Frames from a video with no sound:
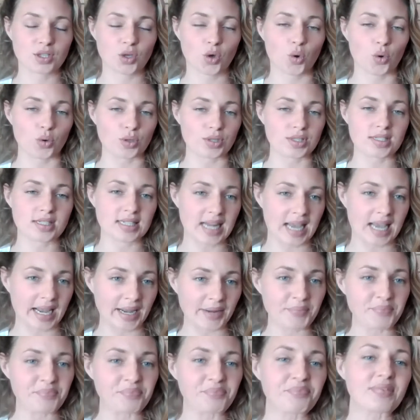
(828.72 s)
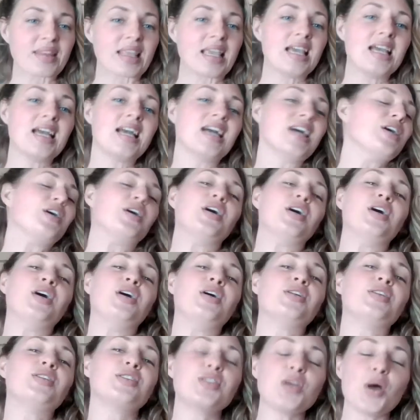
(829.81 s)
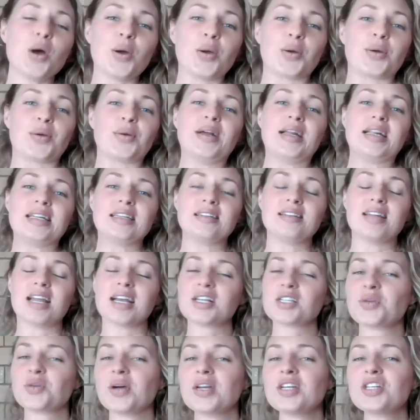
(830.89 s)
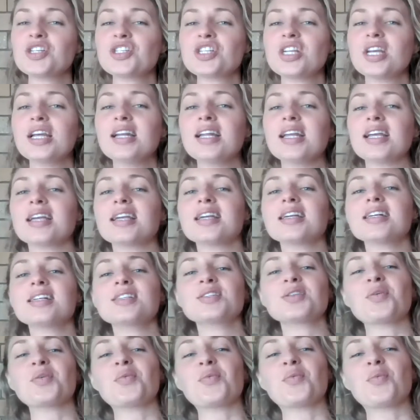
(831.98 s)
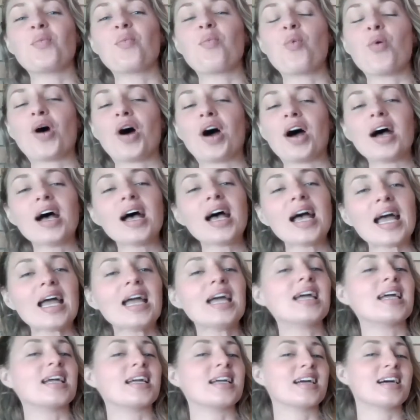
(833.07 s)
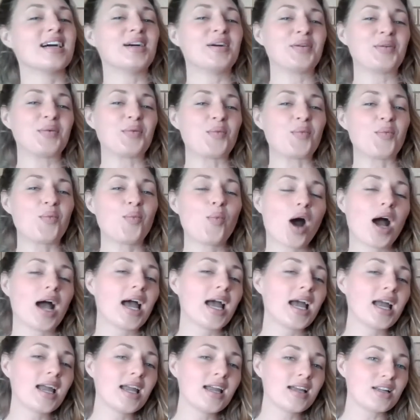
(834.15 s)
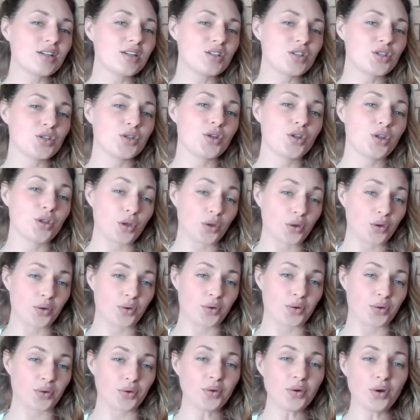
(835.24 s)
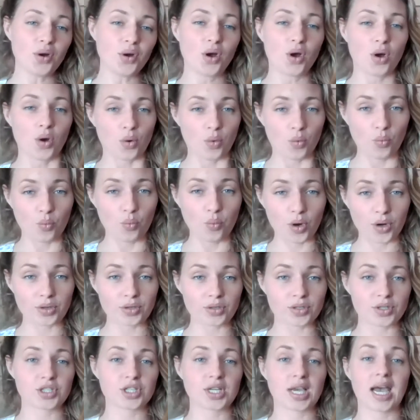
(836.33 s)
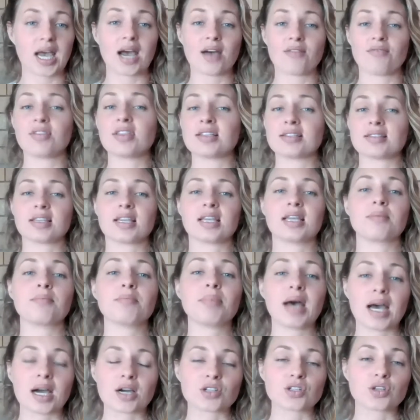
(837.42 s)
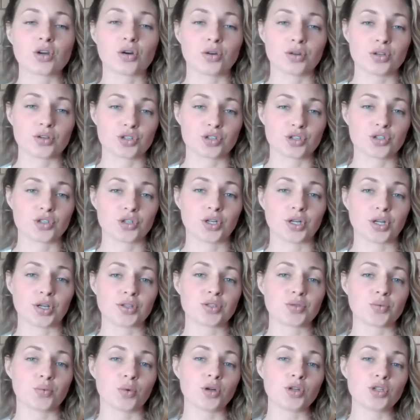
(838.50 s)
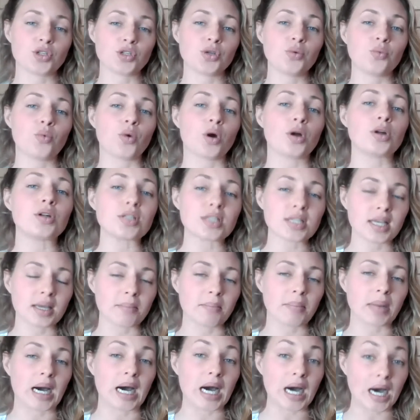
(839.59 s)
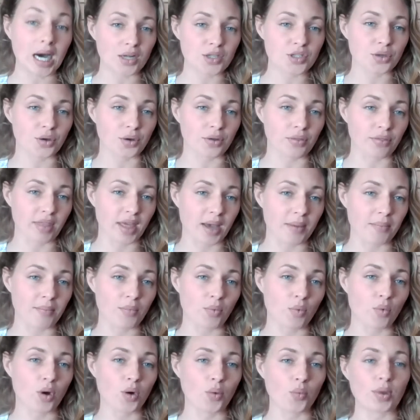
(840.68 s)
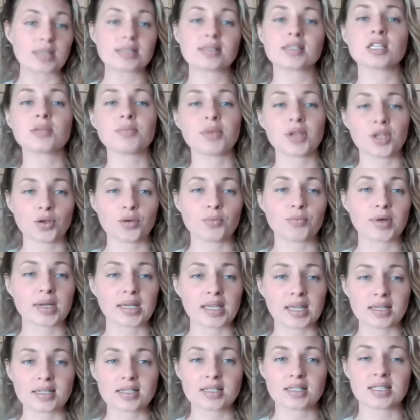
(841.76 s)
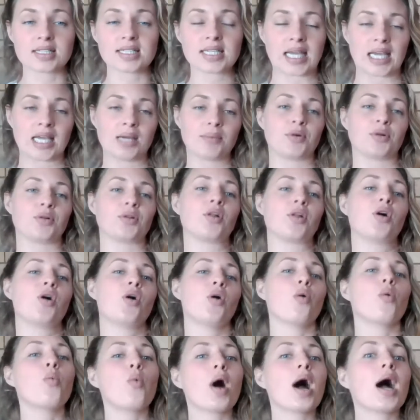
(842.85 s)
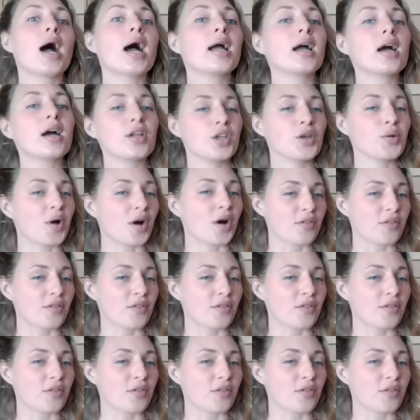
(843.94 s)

course today. So next question is why? Why do you want to have this impact on your students? What do you want to impart on them? What wisdom are you bringing to the table? Why are you